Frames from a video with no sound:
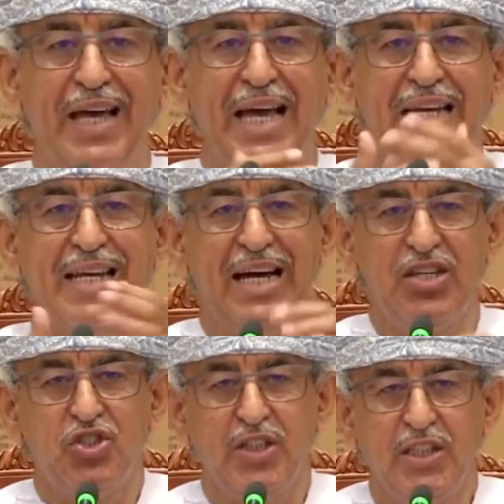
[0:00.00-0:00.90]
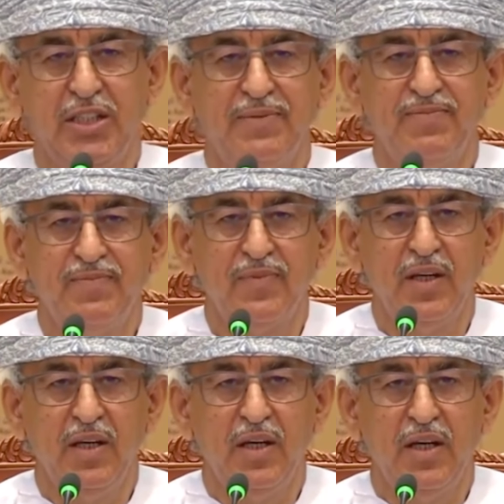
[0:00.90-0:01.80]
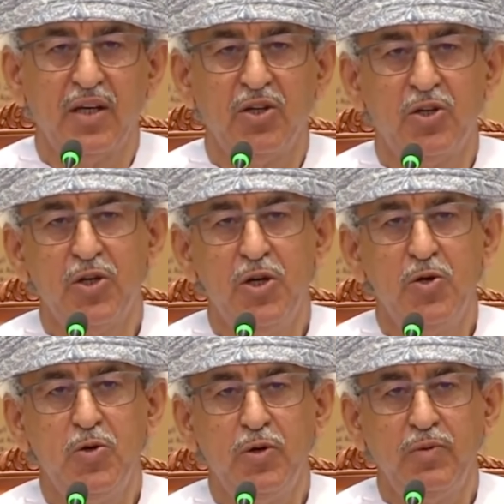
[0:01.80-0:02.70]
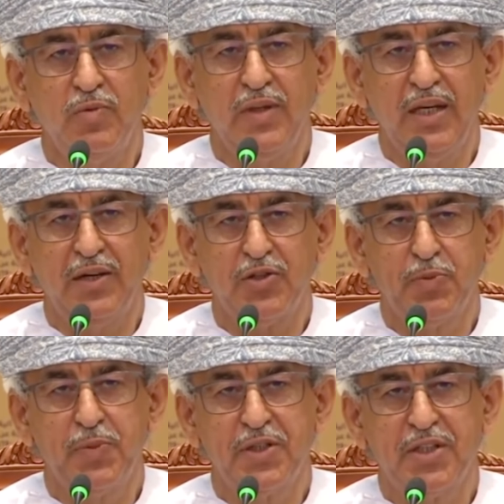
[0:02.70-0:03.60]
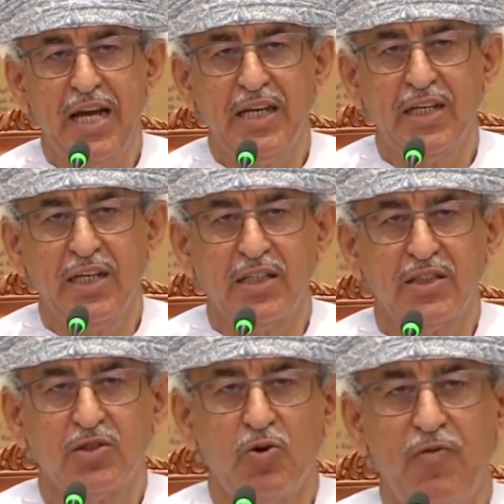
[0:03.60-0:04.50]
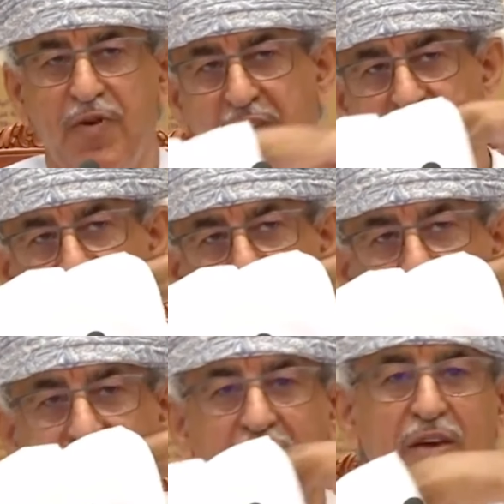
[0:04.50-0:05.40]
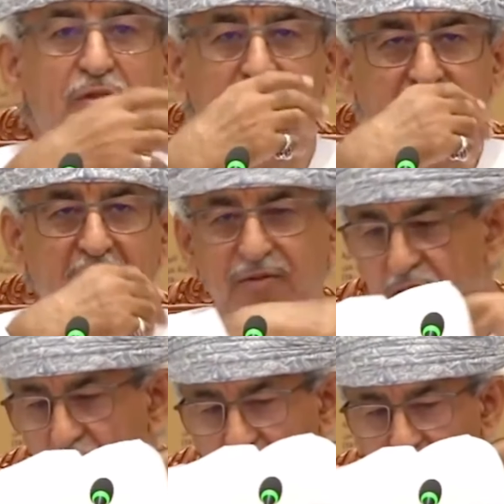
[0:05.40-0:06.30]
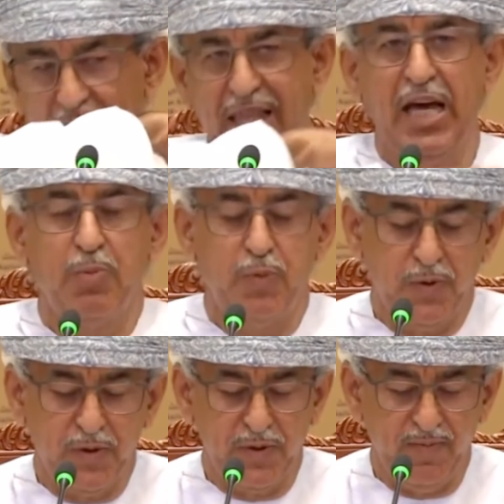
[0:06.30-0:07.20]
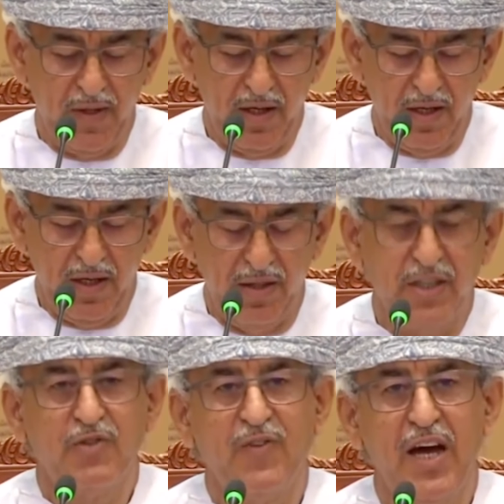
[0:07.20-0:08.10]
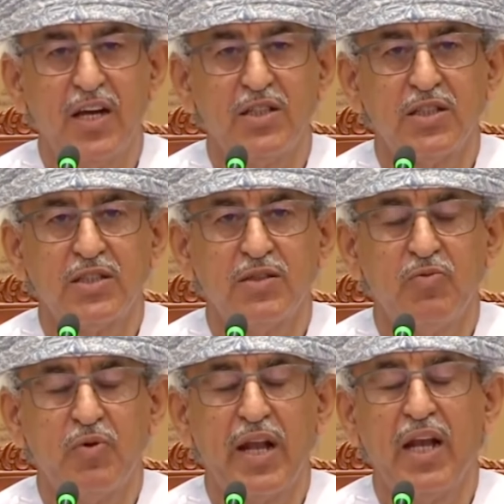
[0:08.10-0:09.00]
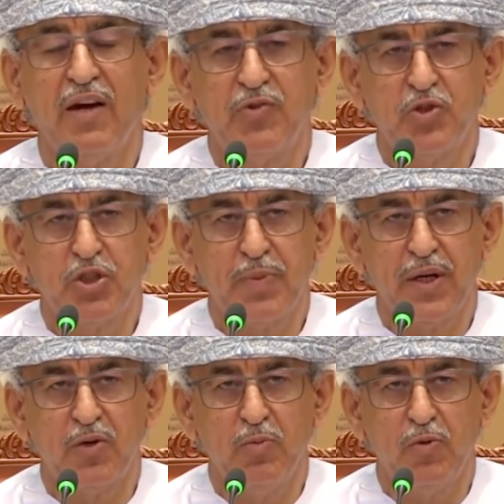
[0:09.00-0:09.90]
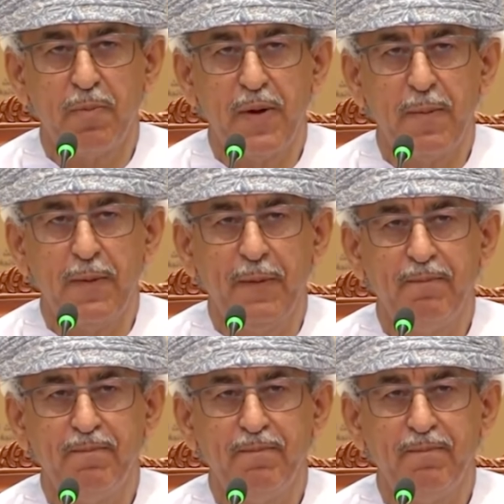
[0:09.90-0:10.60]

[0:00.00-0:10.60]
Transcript: hand hygiene, continue the respiratory etiquettes, coughing and sneezing if you don't have tissues in the elbows, this virus would love to spread to more people,